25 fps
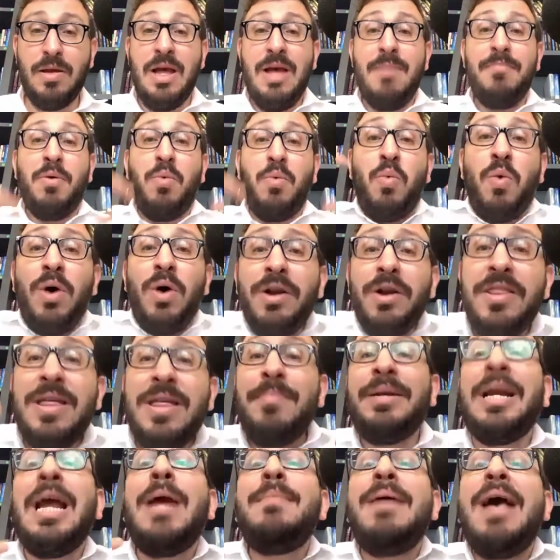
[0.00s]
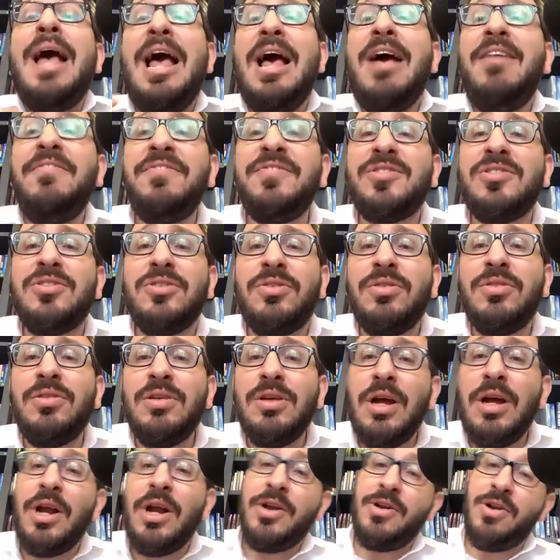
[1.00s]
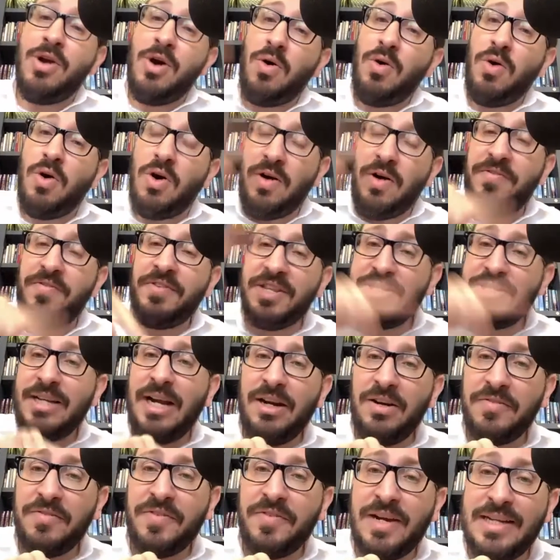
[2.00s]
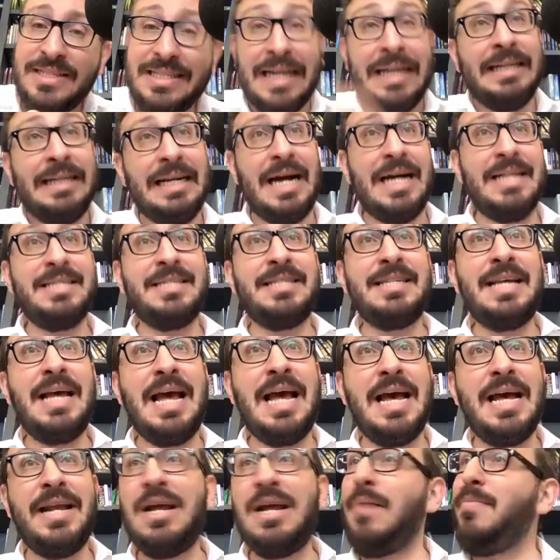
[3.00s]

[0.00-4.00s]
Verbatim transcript: But one of them came after Noah offered the sacrifice, and God said,